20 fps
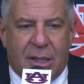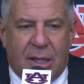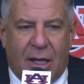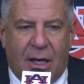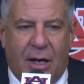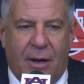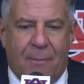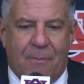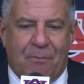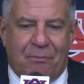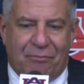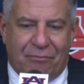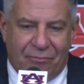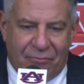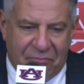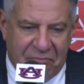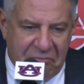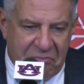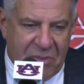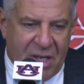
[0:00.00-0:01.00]
Um,
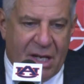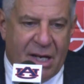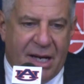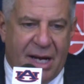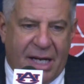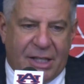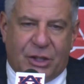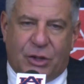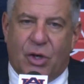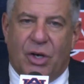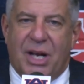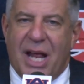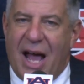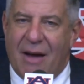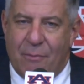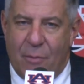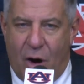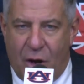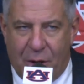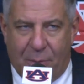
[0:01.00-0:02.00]
it's good to
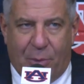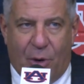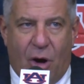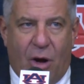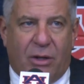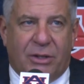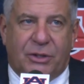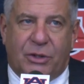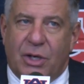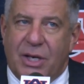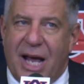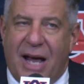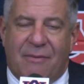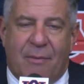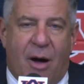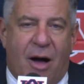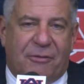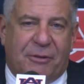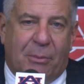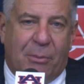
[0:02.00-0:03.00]
have him on the ball. It's good to have him
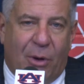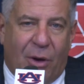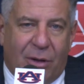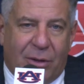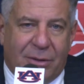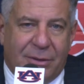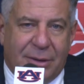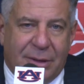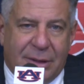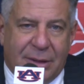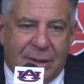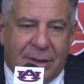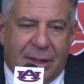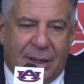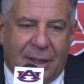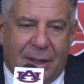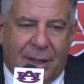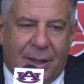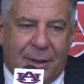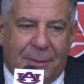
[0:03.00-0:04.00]
off the ball.
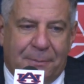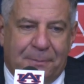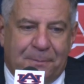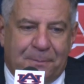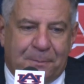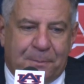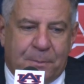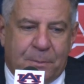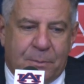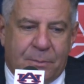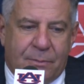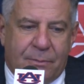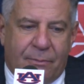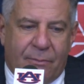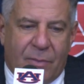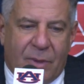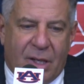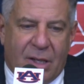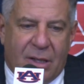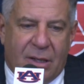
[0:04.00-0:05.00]
Um,
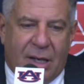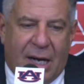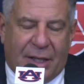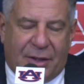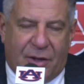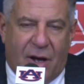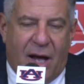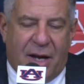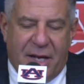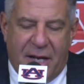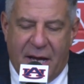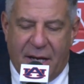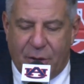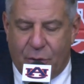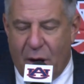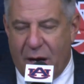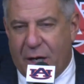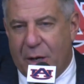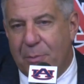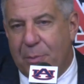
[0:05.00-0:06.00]
I thought he had
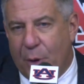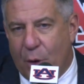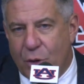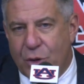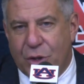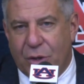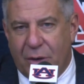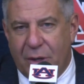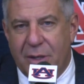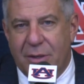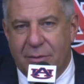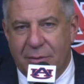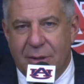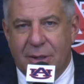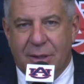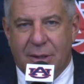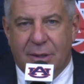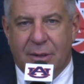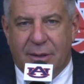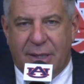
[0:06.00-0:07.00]
great composure
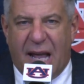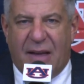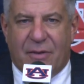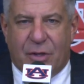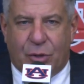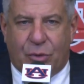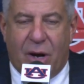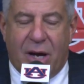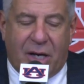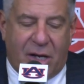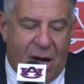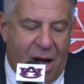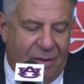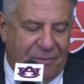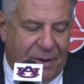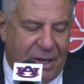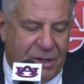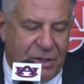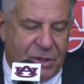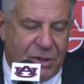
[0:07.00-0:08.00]
and gave us great
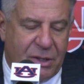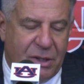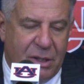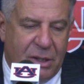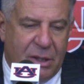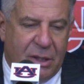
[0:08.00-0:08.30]
confidence.